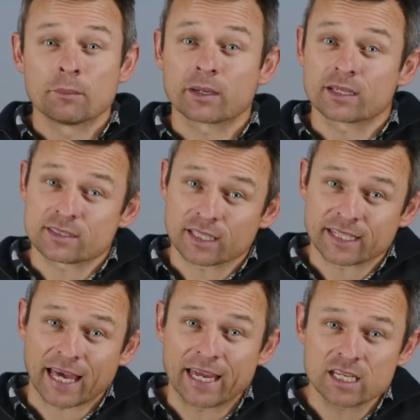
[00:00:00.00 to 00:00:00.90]
because the
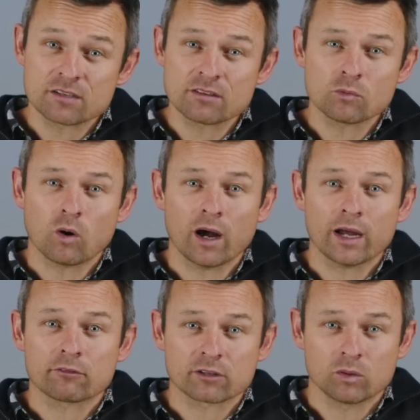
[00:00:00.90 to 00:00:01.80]
gauge of the
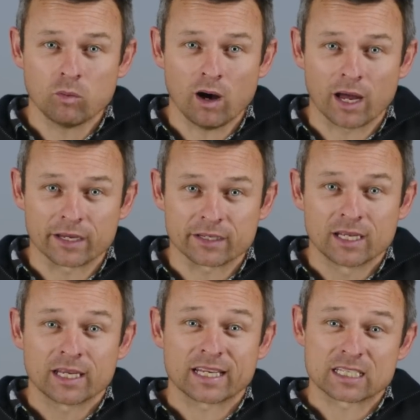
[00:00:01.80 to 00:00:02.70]
wire required
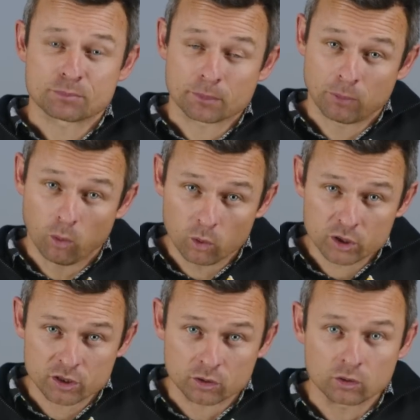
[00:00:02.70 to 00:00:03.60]
is
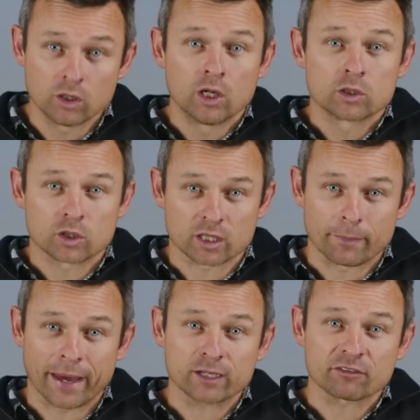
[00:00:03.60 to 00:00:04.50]
proportional to the
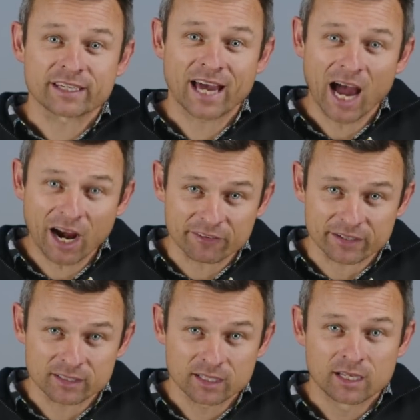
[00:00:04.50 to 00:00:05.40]
amount of
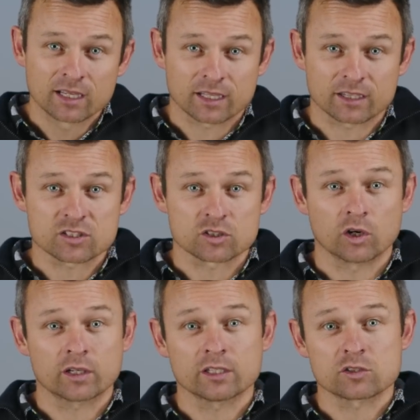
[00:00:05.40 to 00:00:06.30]
current that the
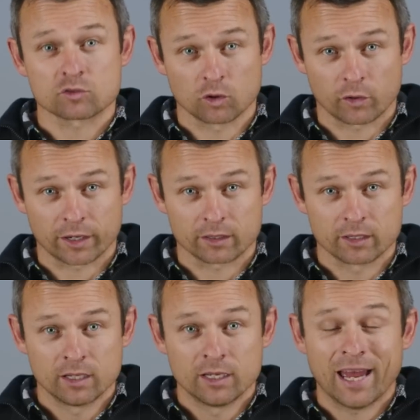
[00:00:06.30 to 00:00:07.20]
circuit is drawing.
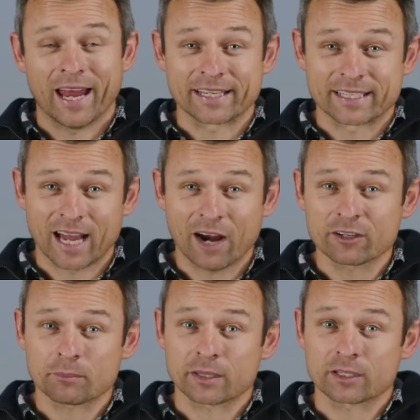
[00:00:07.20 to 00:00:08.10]
And
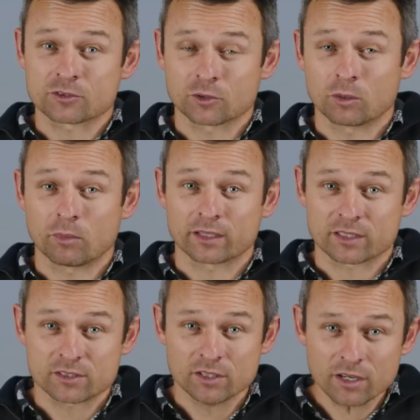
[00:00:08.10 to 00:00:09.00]
current being drawn by
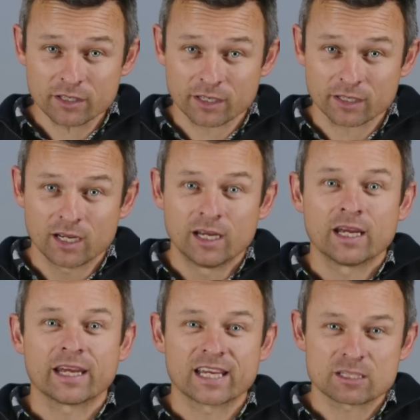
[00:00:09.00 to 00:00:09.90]
the circuit
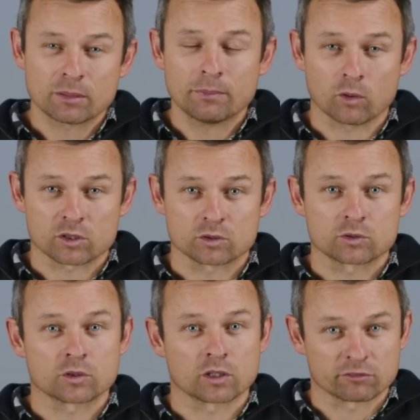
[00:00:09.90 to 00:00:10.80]
is proportional
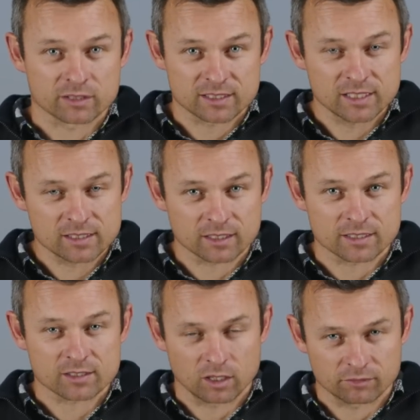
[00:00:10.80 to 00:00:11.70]
to the
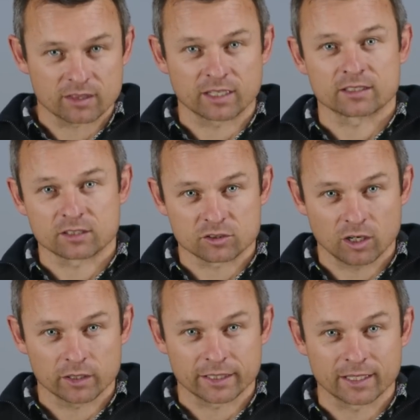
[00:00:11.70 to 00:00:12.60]
resistance of the thing it's
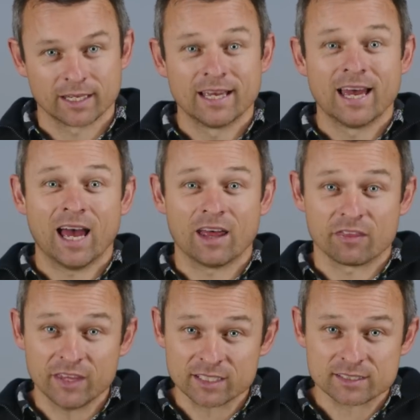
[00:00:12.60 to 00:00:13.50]
controlling.
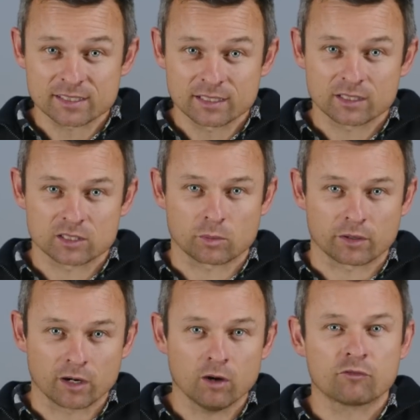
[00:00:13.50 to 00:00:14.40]
And this is
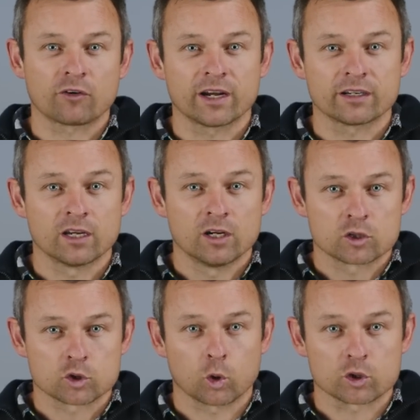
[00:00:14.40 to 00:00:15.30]
where our old friend
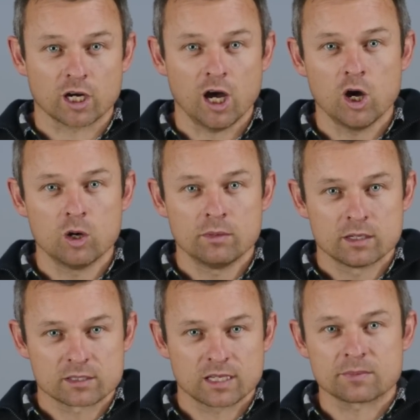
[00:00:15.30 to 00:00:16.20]
George Ohm
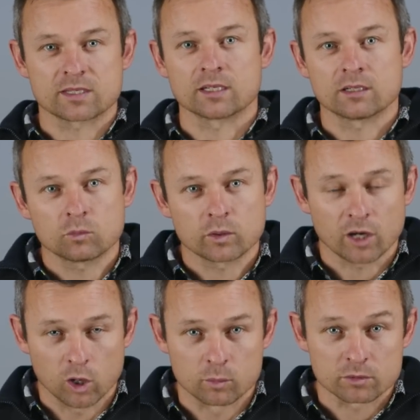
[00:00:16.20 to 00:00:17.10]
steps in
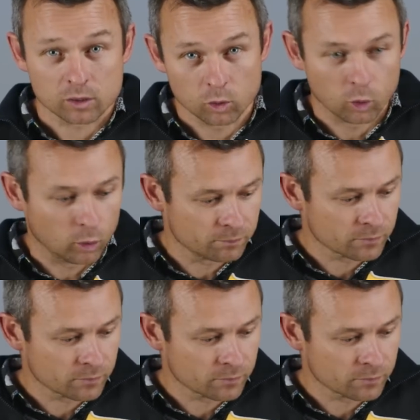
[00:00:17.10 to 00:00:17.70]
with Ohm's law.